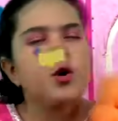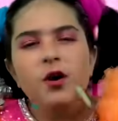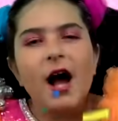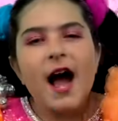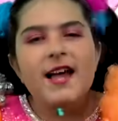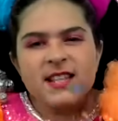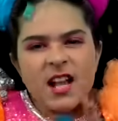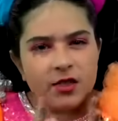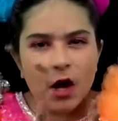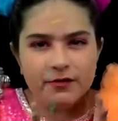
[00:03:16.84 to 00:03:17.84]
guys
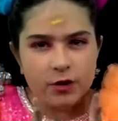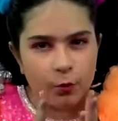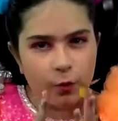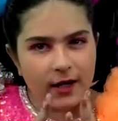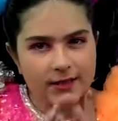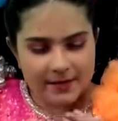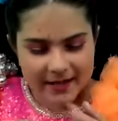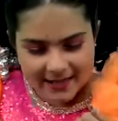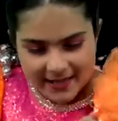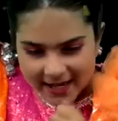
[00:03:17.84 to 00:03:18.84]
love to watch
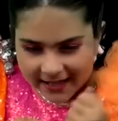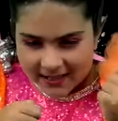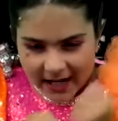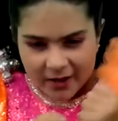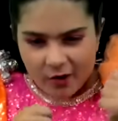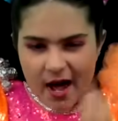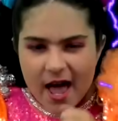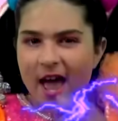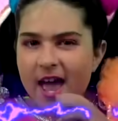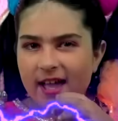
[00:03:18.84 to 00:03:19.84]
me dig dino
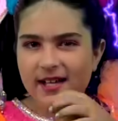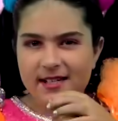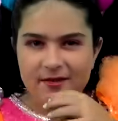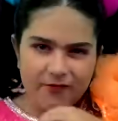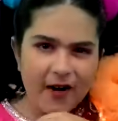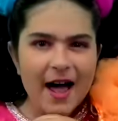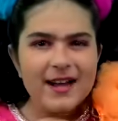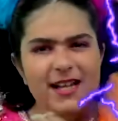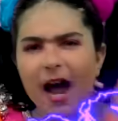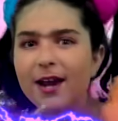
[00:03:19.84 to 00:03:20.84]
eggs and
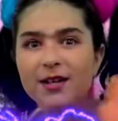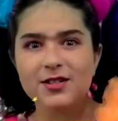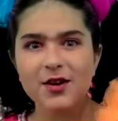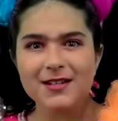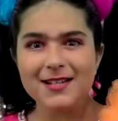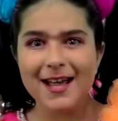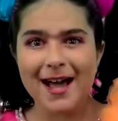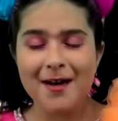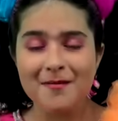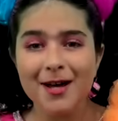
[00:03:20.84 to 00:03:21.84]
find dinosaurs in
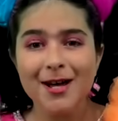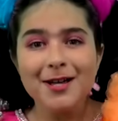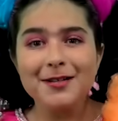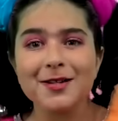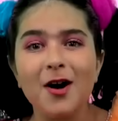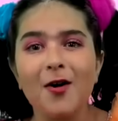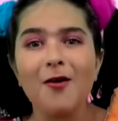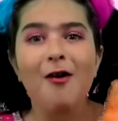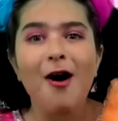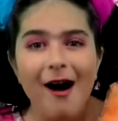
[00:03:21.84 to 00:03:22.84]
them. So
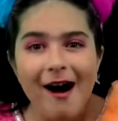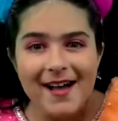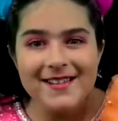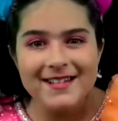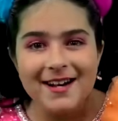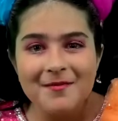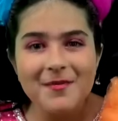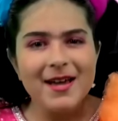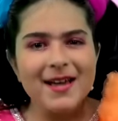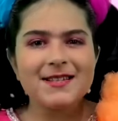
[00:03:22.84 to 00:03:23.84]

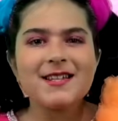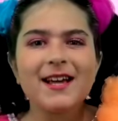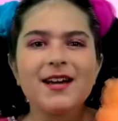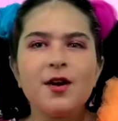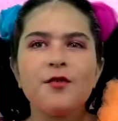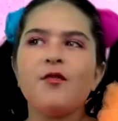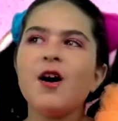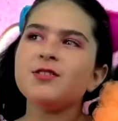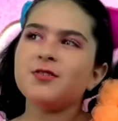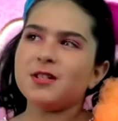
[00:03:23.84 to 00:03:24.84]
awesome. It's like
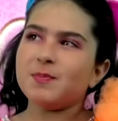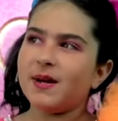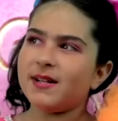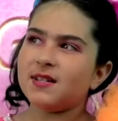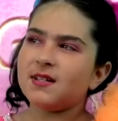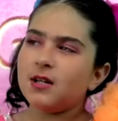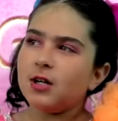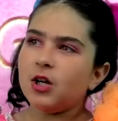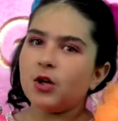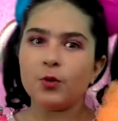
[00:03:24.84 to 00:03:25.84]
fossils, but
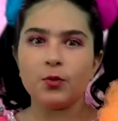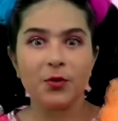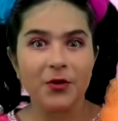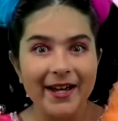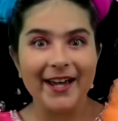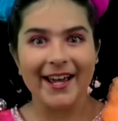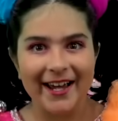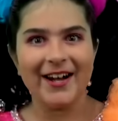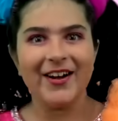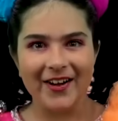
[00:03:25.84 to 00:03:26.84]

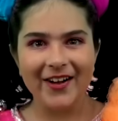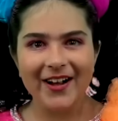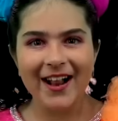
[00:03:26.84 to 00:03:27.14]
real.